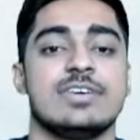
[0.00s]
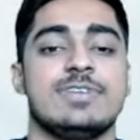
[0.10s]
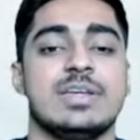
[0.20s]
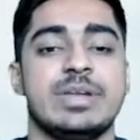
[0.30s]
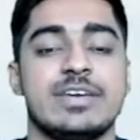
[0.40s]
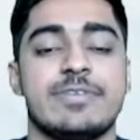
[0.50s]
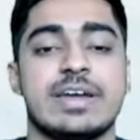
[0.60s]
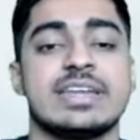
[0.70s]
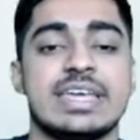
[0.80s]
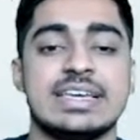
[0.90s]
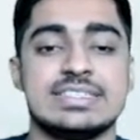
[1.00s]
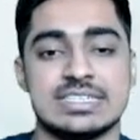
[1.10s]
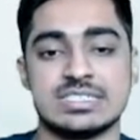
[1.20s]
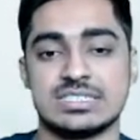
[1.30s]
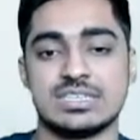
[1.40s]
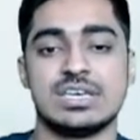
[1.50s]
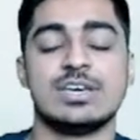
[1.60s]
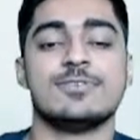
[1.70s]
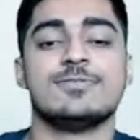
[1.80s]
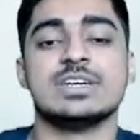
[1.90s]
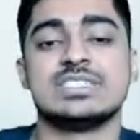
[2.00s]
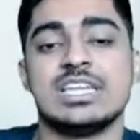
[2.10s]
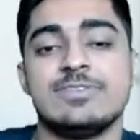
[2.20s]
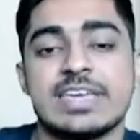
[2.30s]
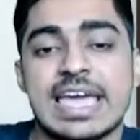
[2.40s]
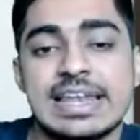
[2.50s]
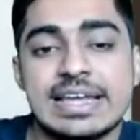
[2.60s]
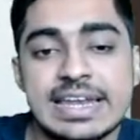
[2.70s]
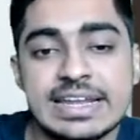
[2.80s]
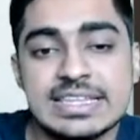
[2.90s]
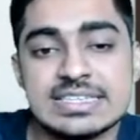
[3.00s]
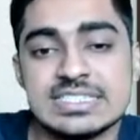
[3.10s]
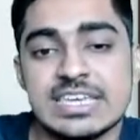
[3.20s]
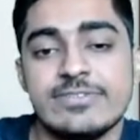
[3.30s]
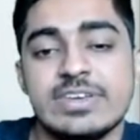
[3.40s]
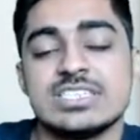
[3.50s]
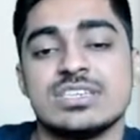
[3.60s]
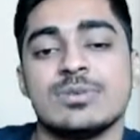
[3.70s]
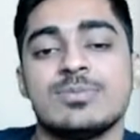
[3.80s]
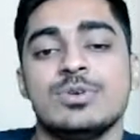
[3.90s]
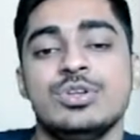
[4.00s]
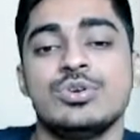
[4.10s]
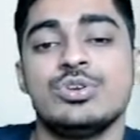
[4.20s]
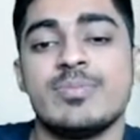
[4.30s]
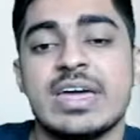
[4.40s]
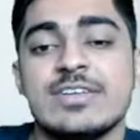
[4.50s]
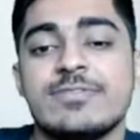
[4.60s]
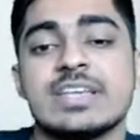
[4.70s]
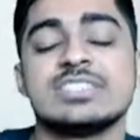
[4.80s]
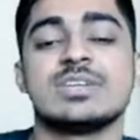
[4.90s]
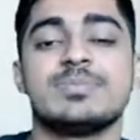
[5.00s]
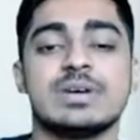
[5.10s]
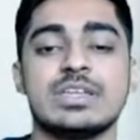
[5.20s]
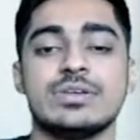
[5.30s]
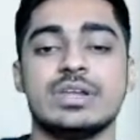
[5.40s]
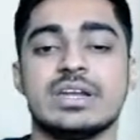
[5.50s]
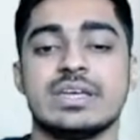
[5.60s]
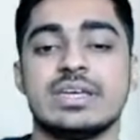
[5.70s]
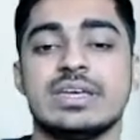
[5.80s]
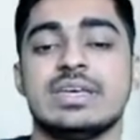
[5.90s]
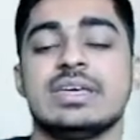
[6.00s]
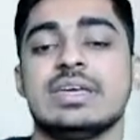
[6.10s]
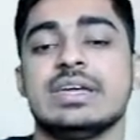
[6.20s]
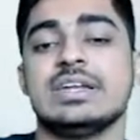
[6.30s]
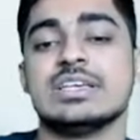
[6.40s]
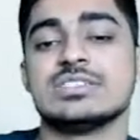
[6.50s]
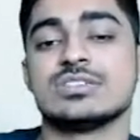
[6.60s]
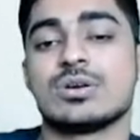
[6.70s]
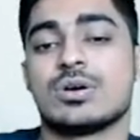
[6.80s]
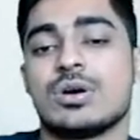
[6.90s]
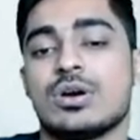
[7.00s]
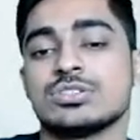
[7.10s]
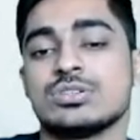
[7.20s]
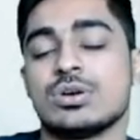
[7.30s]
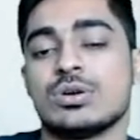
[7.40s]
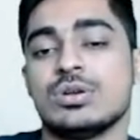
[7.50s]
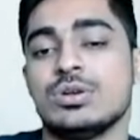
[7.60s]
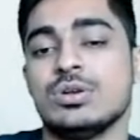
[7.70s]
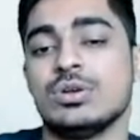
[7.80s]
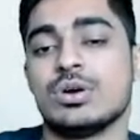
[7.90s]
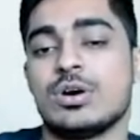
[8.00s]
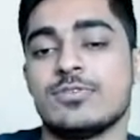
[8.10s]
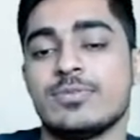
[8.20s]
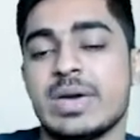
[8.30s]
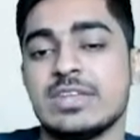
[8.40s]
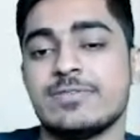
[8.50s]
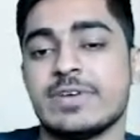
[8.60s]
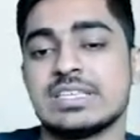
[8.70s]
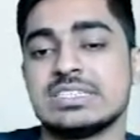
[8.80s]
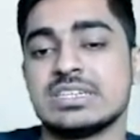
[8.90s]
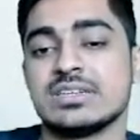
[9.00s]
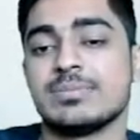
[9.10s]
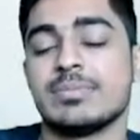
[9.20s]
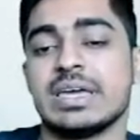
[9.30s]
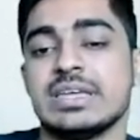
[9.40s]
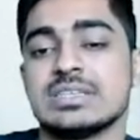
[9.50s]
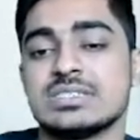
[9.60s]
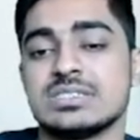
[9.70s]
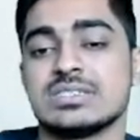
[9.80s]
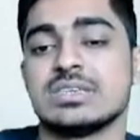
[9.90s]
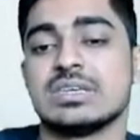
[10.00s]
Limiting factor exists. Firstly, we calculate the savings due to manufacture per unit. It is cost of manufacture minus